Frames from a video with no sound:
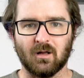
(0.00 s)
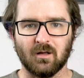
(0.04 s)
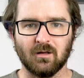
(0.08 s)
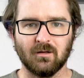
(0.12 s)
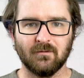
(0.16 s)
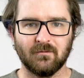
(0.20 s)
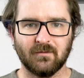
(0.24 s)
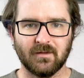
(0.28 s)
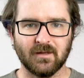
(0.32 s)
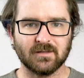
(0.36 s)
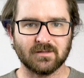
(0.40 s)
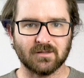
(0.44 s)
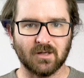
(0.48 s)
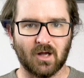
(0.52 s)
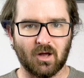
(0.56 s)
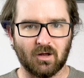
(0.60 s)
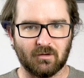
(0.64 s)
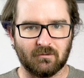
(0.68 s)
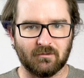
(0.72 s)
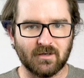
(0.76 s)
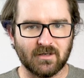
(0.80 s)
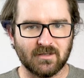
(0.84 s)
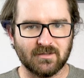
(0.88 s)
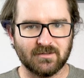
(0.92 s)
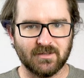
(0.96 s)
All of this
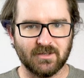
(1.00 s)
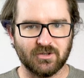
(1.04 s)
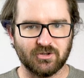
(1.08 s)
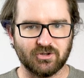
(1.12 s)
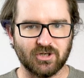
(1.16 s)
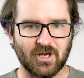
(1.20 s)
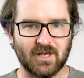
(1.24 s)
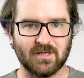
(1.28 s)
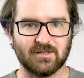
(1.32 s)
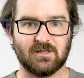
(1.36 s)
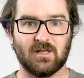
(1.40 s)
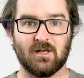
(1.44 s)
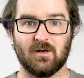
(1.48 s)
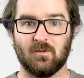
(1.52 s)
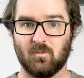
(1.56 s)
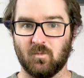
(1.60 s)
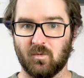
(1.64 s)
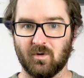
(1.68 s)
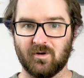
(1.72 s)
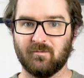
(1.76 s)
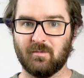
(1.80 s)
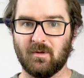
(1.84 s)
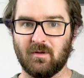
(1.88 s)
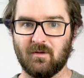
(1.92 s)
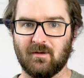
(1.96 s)
already suggests that it
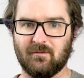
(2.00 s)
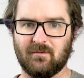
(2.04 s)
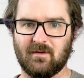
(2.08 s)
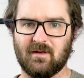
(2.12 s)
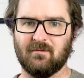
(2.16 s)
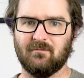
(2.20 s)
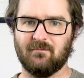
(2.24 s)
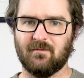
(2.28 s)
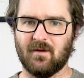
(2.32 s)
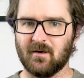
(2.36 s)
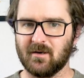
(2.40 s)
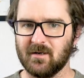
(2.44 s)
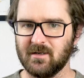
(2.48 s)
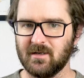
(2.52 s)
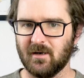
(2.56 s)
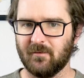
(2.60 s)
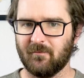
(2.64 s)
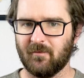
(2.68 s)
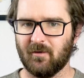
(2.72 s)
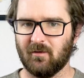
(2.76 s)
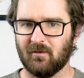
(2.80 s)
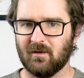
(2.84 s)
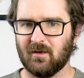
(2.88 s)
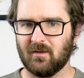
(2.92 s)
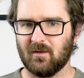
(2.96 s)
would have been living very
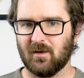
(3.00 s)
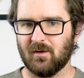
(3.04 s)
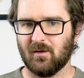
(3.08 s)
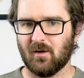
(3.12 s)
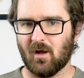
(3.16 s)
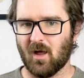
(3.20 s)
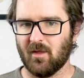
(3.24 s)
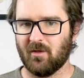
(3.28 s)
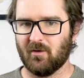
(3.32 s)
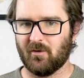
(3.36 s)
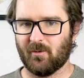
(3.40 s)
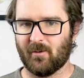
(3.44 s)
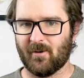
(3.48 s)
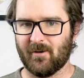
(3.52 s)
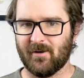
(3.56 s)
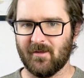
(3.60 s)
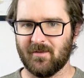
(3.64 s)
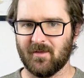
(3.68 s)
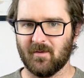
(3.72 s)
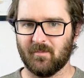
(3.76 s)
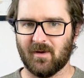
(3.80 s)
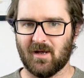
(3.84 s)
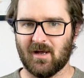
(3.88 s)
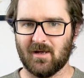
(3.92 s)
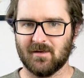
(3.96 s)
differently than other
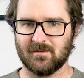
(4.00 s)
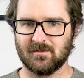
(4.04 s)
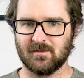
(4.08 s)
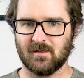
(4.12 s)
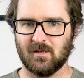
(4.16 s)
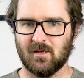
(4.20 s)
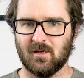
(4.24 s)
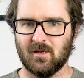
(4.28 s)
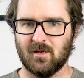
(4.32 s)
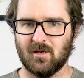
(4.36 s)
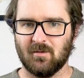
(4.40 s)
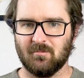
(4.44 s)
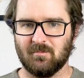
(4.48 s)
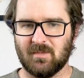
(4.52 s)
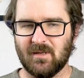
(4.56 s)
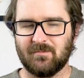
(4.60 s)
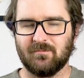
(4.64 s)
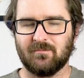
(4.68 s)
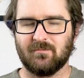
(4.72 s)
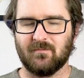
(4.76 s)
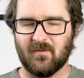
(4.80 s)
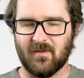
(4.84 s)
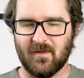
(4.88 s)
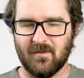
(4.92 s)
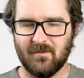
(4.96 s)
ornithopods.
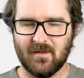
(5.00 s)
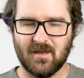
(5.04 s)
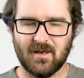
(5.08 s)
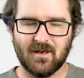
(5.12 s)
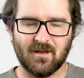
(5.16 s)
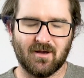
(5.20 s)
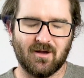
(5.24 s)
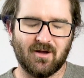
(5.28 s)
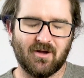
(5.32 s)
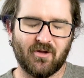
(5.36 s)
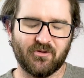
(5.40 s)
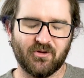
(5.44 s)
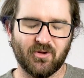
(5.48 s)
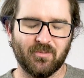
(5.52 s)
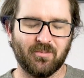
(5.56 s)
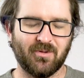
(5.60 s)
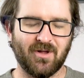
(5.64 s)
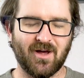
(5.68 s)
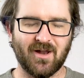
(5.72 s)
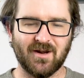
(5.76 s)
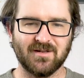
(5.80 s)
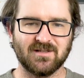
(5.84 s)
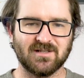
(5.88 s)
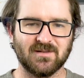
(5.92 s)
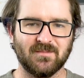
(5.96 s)
But then they also
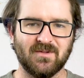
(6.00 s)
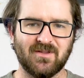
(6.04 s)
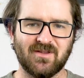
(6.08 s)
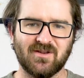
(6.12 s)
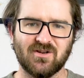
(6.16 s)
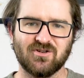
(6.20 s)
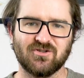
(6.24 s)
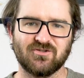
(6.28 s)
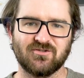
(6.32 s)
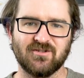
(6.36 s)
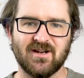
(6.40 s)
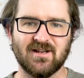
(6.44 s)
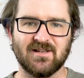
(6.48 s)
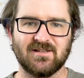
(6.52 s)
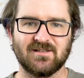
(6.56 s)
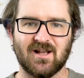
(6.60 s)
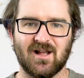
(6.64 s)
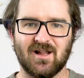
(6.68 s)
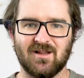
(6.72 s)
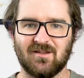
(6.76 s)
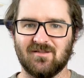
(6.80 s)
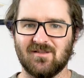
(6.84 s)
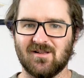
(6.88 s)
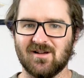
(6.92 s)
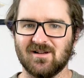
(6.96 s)
plotted some of these traits
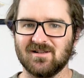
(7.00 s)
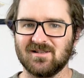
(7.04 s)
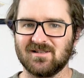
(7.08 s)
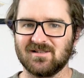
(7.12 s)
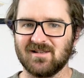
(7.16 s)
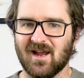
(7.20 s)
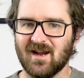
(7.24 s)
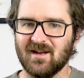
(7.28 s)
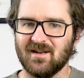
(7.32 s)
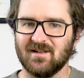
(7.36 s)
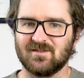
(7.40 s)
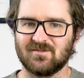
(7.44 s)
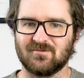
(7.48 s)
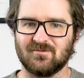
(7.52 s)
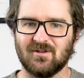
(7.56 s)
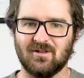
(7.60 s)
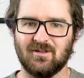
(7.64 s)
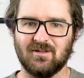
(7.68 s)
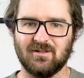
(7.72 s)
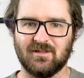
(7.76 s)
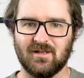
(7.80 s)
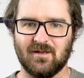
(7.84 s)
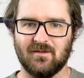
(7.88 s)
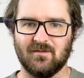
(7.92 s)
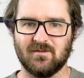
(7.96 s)
alongside its
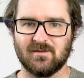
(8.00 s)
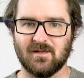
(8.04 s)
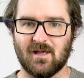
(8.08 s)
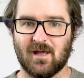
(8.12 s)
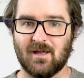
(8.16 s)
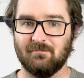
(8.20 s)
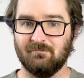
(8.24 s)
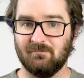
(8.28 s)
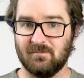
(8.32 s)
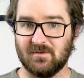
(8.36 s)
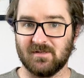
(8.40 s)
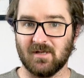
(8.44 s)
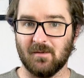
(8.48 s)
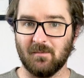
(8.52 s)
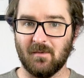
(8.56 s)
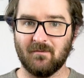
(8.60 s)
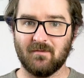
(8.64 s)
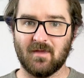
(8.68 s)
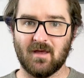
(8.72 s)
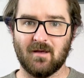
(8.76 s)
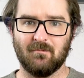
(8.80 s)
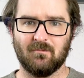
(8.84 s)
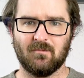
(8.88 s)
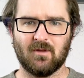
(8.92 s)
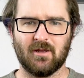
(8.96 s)
relatives, and some
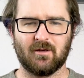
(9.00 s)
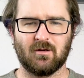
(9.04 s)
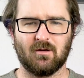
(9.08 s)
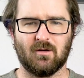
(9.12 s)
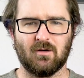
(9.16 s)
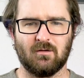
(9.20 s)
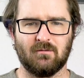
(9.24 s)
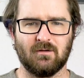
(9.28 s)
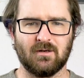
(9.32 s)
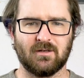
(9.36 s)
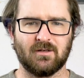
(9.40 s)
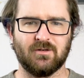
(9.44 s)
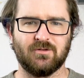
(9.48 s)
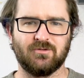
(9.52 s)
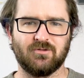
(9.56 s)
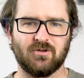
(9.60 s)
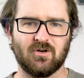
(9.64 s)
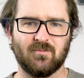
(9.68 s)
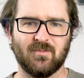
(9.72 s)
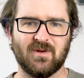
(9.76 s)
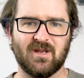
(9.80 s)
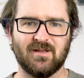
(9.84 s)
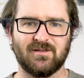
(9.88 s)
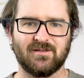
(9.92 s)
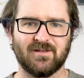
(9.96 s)
of them, like
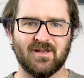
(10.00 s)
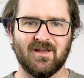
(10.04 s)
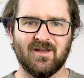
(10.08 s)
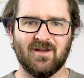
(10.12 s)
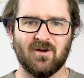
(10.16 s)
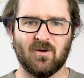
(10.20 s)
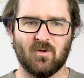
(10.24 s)
Oryctodromeus,